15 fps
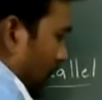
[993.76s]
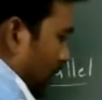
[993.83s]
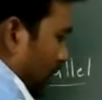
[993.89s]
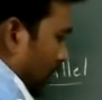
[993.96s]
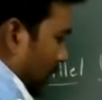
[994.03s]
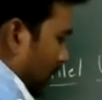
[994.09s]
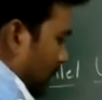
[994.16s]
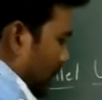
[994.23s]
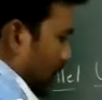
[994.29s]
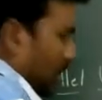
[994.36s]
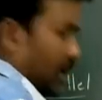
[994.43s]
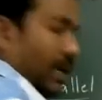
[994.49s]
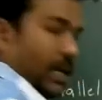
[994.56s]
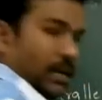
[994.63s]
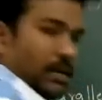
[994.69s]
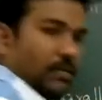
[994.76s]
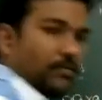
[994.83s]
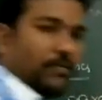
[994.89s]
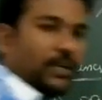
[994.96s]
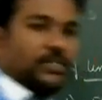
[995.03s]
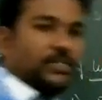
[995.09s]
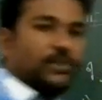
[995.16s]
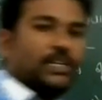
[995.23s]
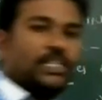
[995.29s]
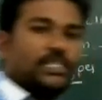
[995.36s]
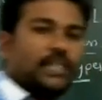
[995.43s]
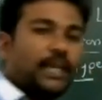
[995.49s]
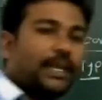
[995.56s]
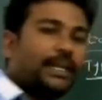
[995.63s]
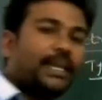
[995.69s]
Is it clear? First one is
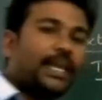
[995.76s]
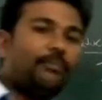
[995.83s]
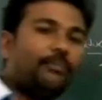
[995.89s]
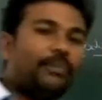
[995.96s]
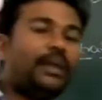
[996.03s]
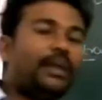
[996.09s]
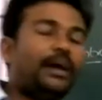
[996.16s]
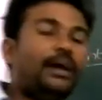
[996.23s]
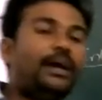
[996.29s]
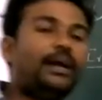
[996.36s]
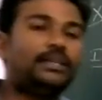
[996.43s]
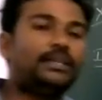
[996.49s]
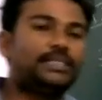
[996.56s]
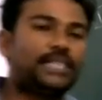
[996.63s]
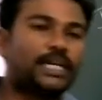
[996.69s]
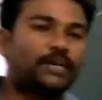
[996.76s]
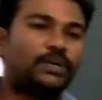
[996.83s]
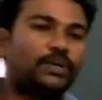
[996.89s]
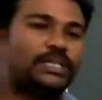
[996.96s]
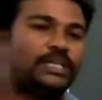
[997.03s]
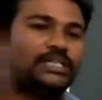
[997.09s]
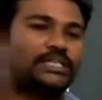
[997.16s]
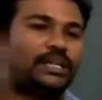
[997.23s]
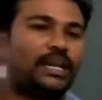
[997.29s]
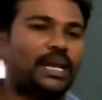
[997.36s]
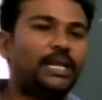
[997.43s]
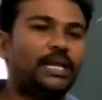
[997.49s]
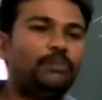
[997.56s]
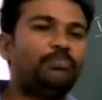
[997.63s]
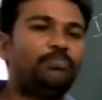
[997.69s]
line AB and second one is
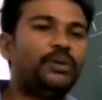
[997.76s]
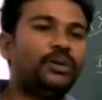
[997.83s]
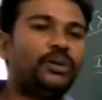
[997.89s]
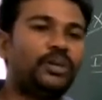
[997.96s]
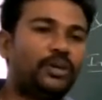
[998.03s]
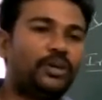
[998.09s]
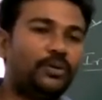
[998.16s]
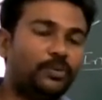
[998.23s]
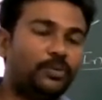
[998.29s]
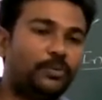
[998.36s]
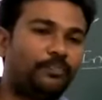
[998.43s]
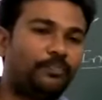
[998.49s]
line PQ.